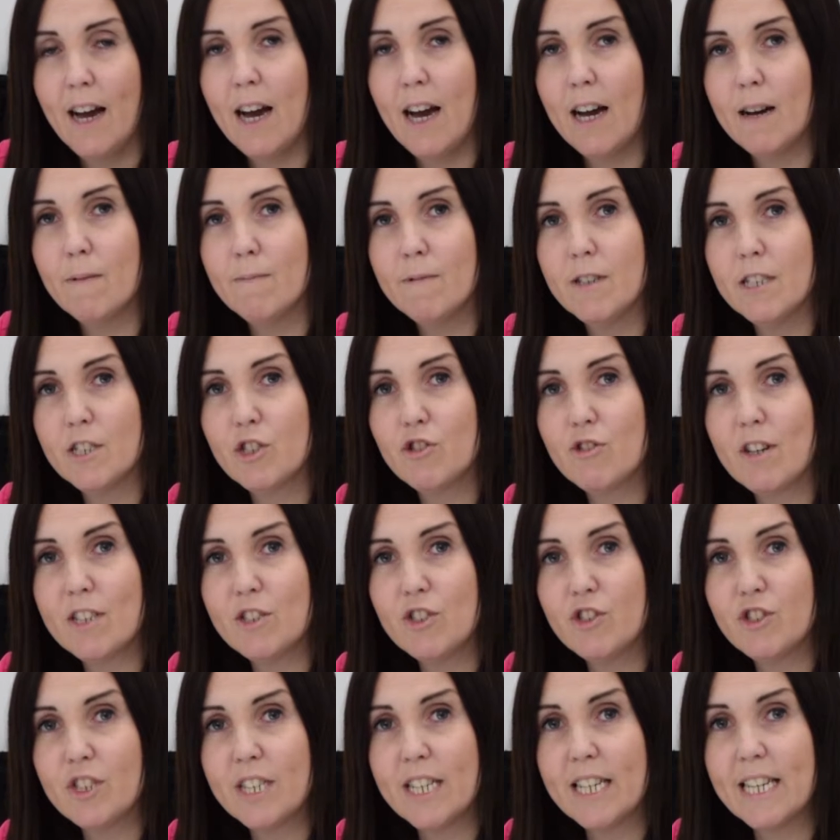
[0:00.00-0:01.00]
A
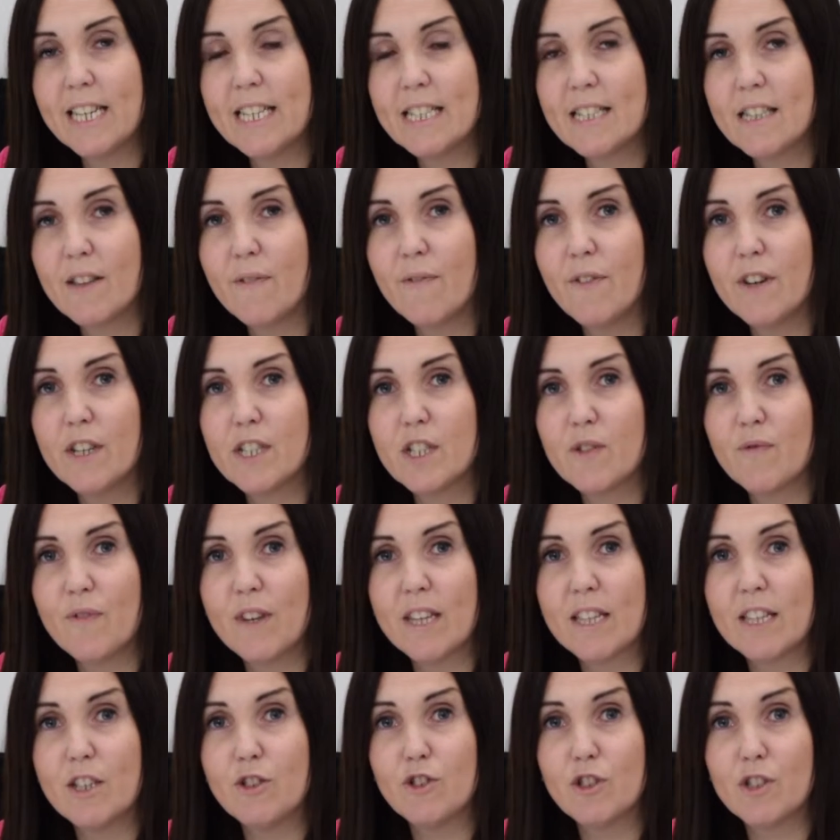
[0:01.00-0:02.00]
strategy is the first
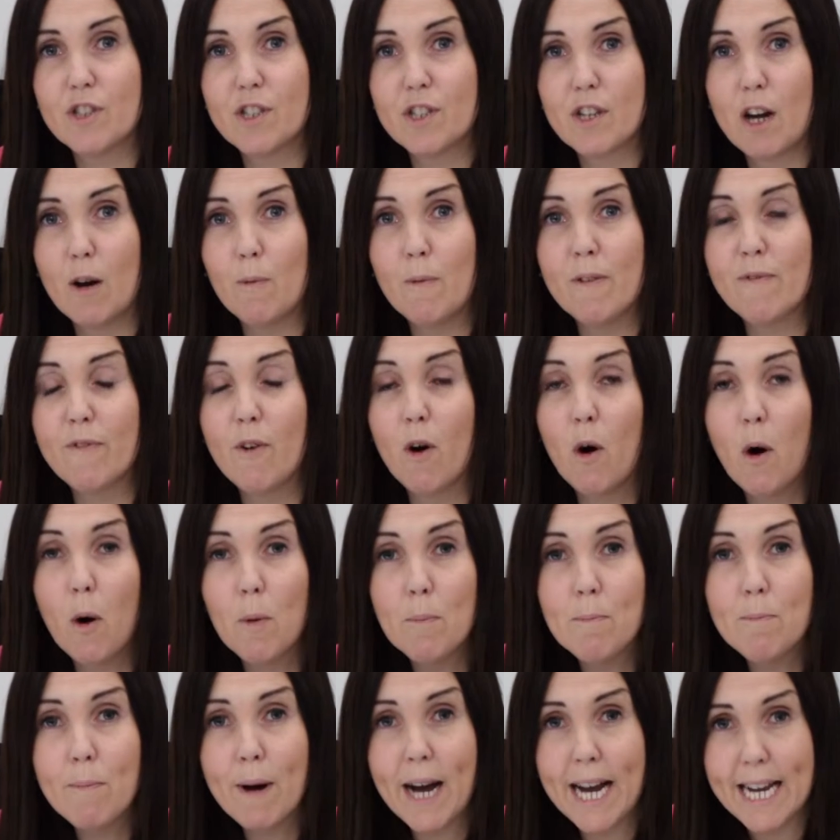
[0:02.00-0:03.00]
thing that you start with
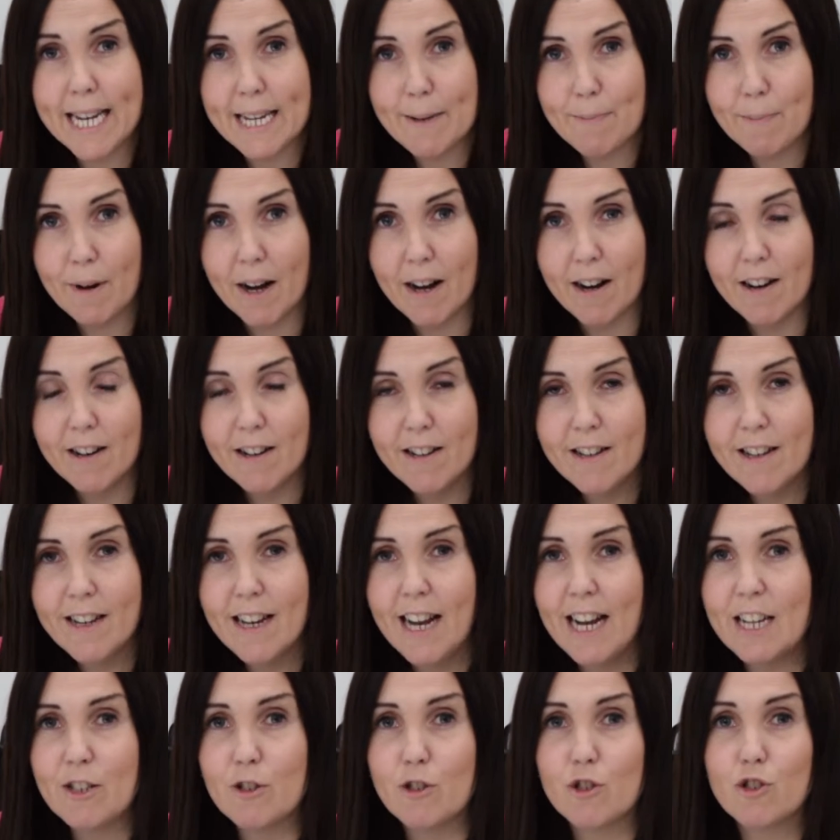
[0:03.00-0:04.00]
on paper,
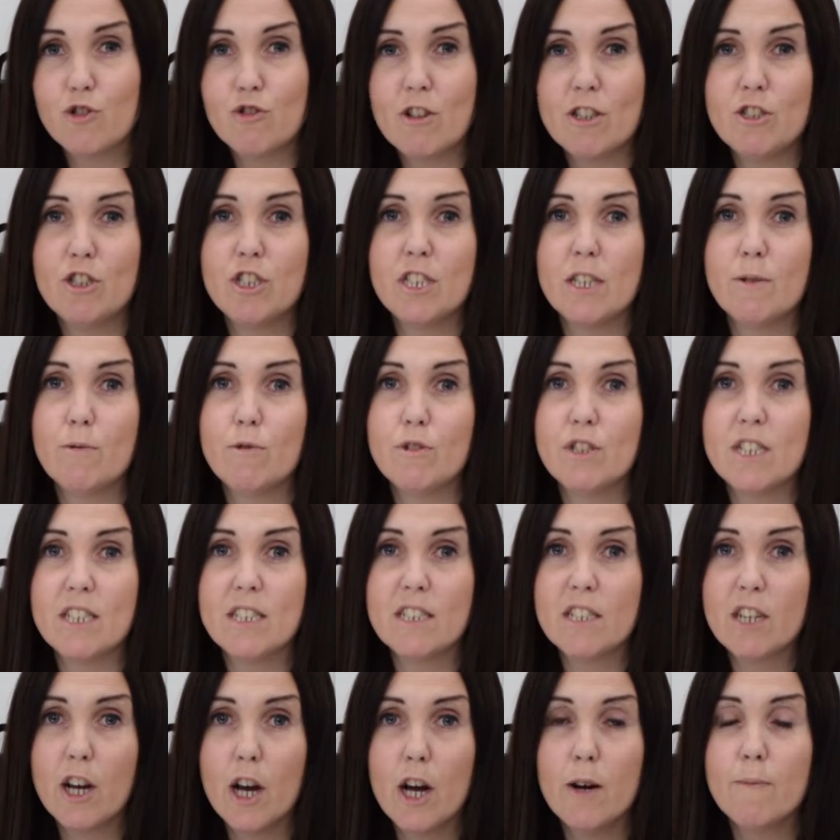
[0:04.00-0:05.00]
and your strategy will
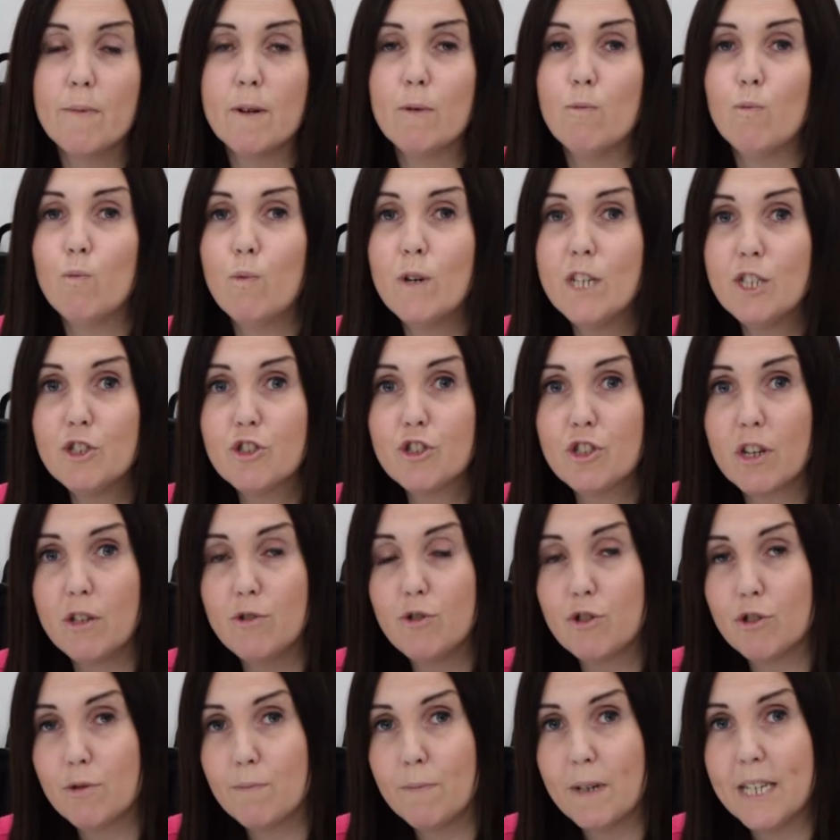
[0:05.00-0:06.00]
determine which
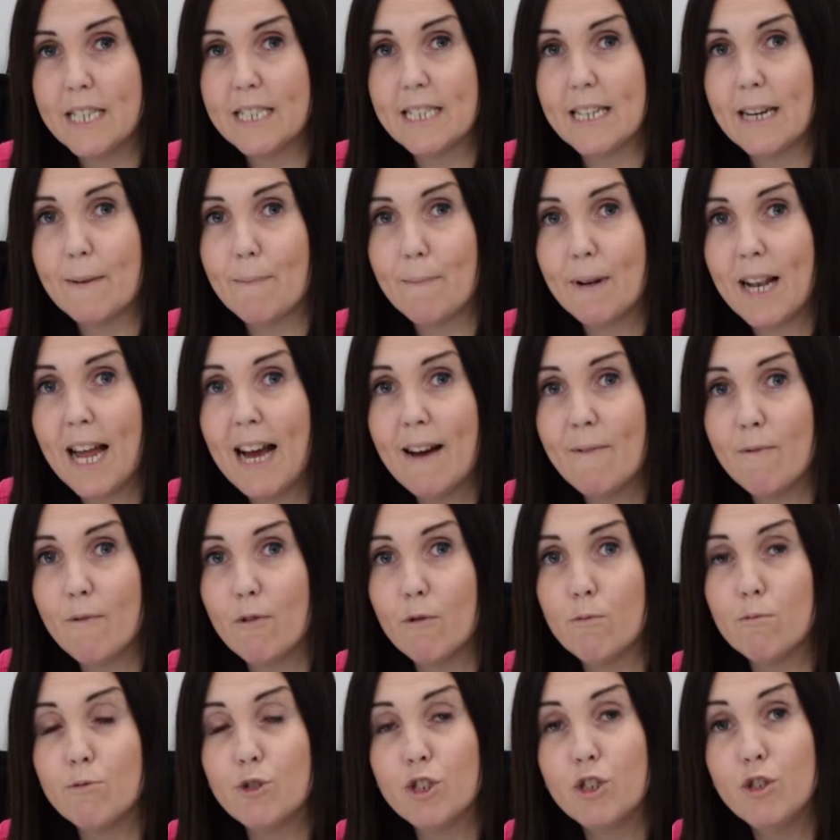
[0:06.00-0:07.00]
social media
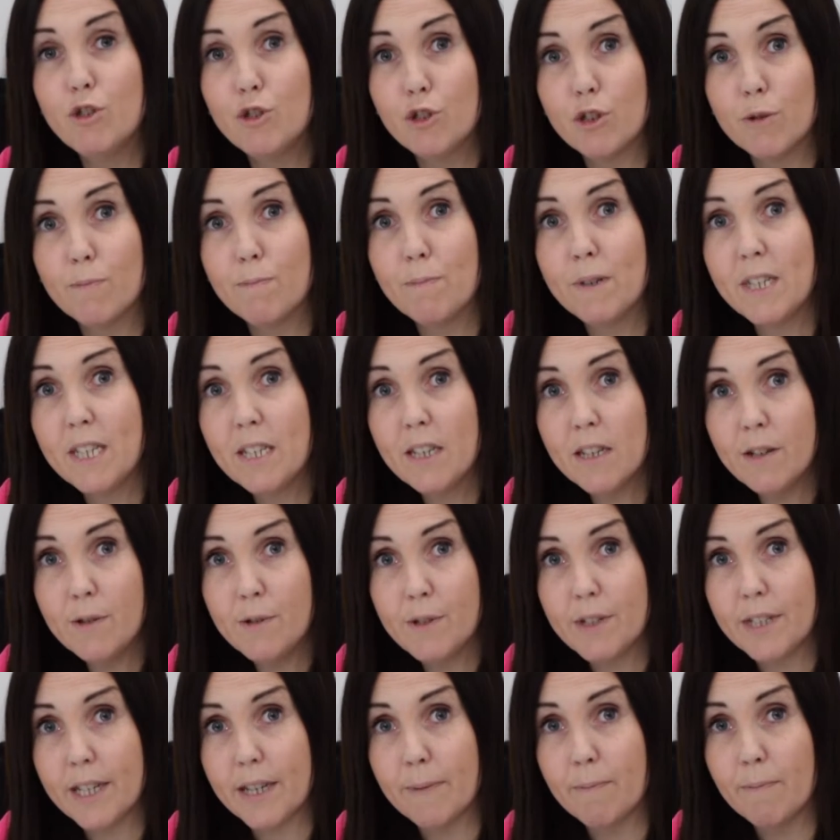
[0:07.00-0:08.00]
platforms you should be
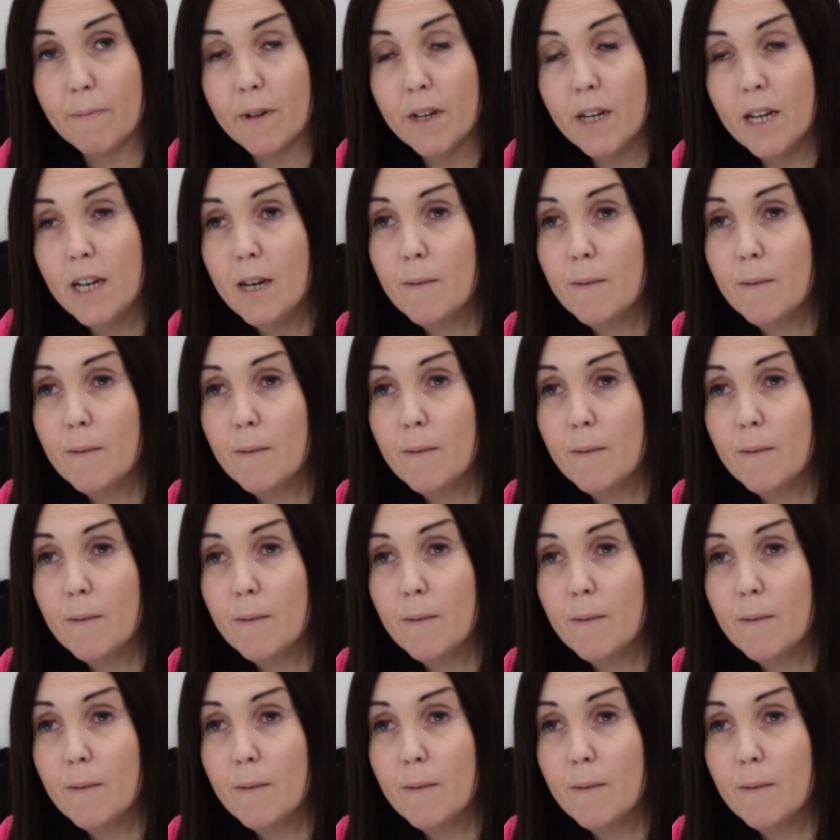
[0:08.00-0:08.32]
using.